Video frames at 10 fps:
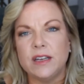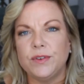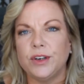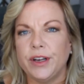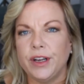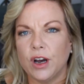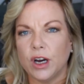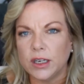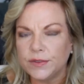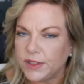it very
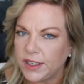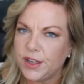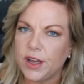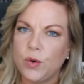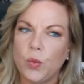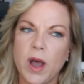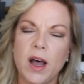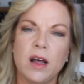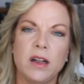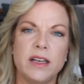often done
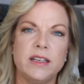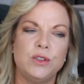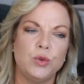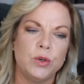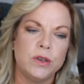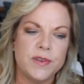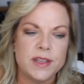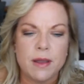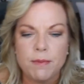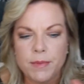well is sort of
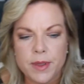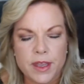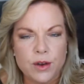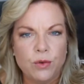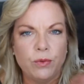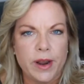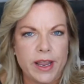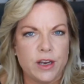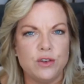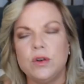in the
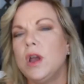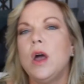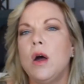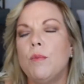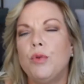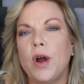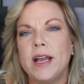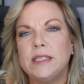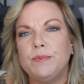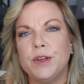mid-range
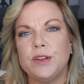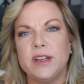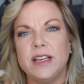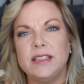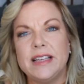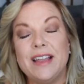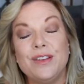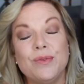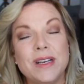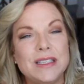price buildings. And
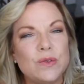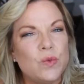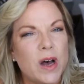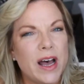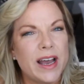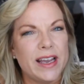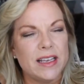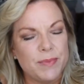the reason why,